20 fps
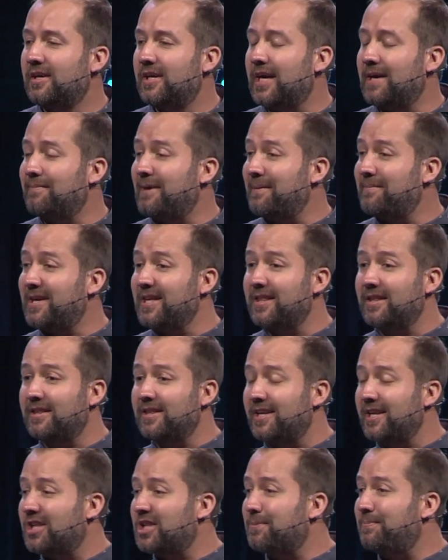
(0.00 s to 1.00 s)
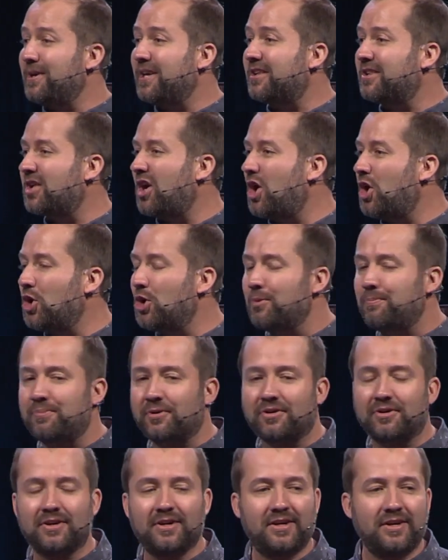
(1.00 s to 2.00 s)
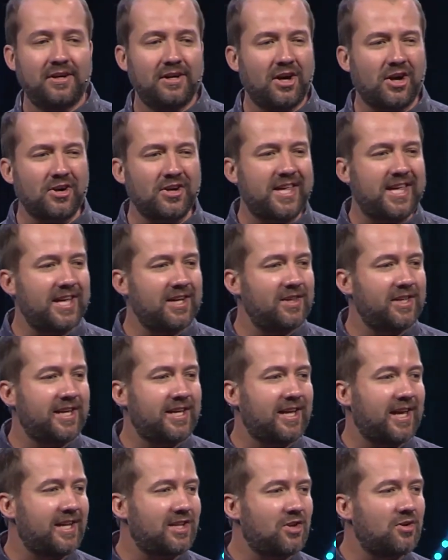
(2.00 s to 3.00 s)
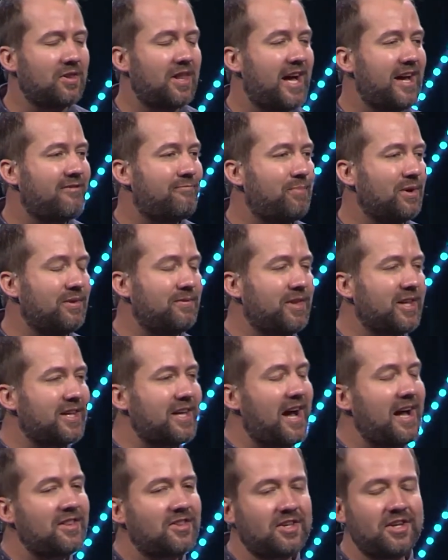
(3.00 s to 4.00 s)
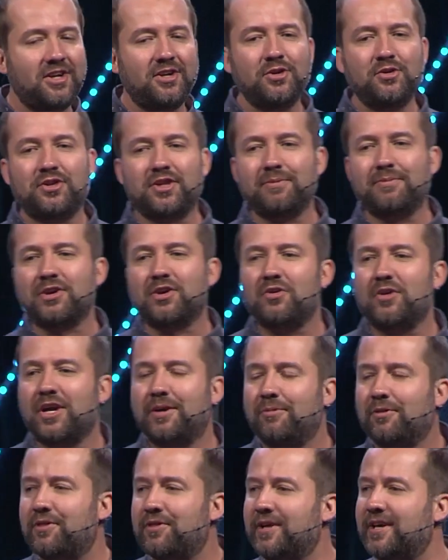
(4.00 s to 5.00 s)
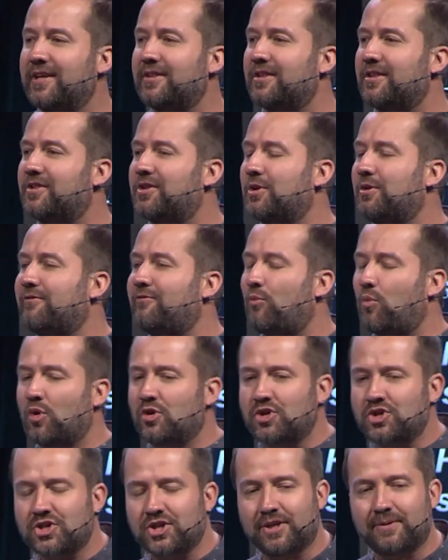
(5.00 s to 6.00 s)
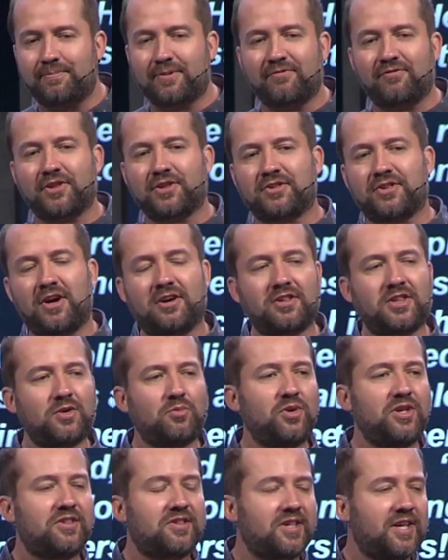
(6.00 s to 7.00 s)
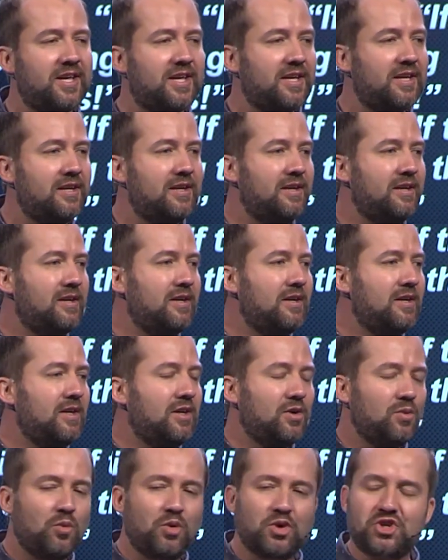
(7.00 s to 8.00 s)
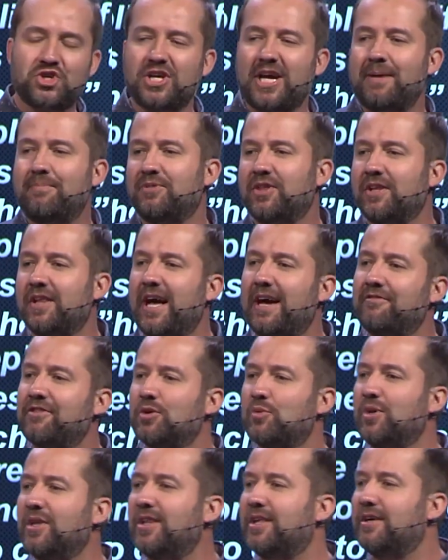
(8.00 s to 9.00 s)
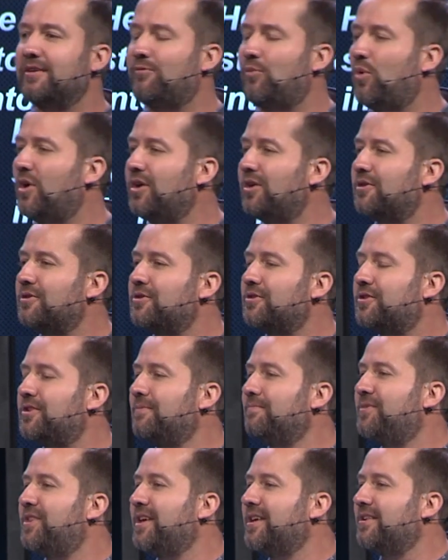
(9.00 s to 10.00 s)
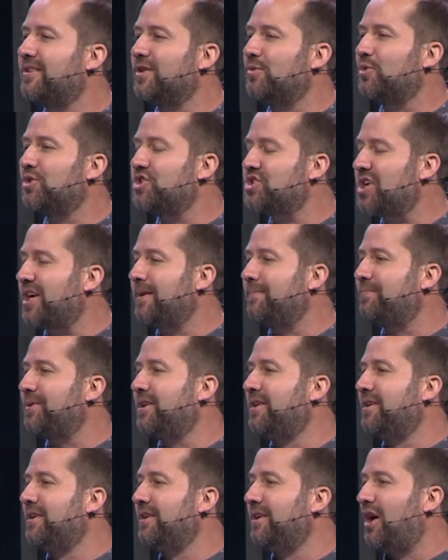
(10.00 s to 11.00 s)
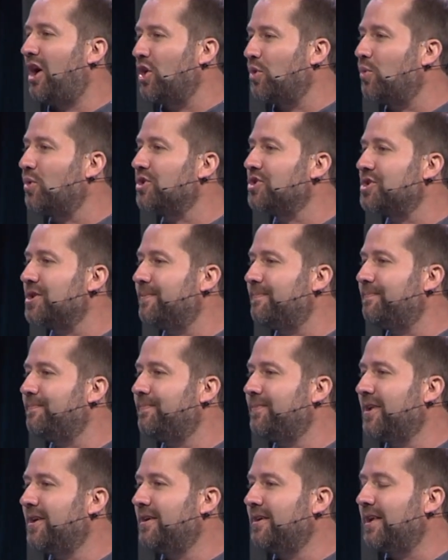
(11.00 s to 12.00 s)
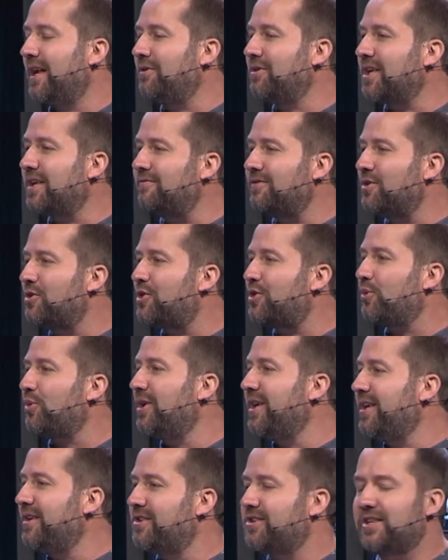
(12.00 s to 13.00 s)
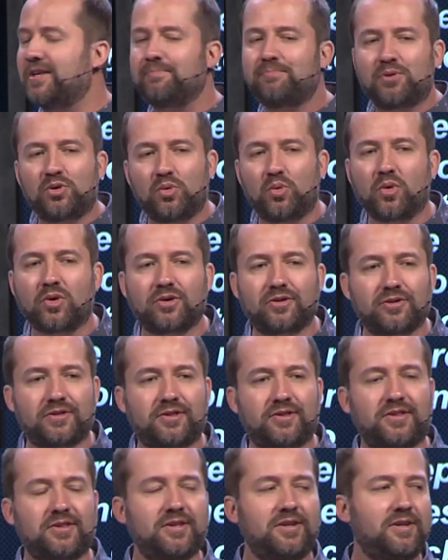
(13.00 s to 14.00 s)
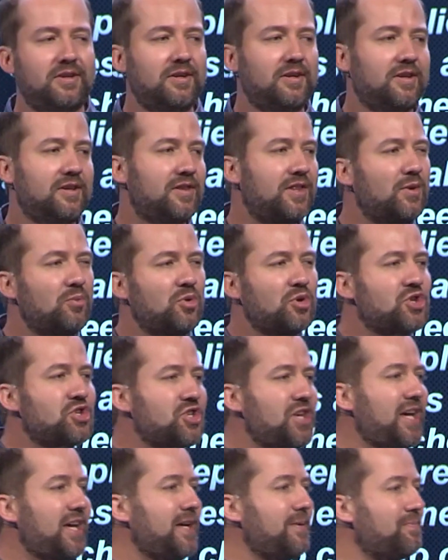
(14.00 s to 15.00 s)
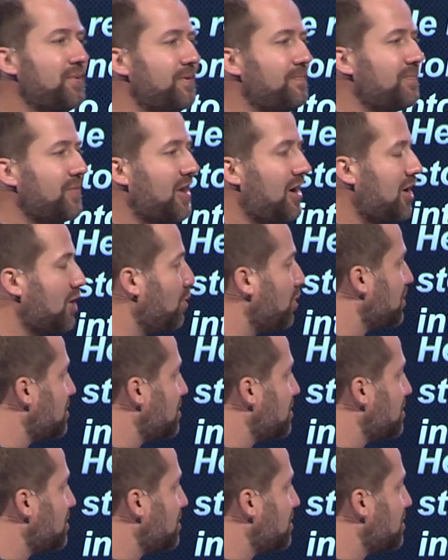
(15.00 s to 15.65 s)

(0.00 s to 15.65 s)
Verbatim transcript: It may be that He speaks hope or, or healing in your life, but that God's going to do some incredible things. And so, if worship, if the songs that we sing will shape the lives that we live, what are some things that will shape our worship? I want to give you three simple words that will shape our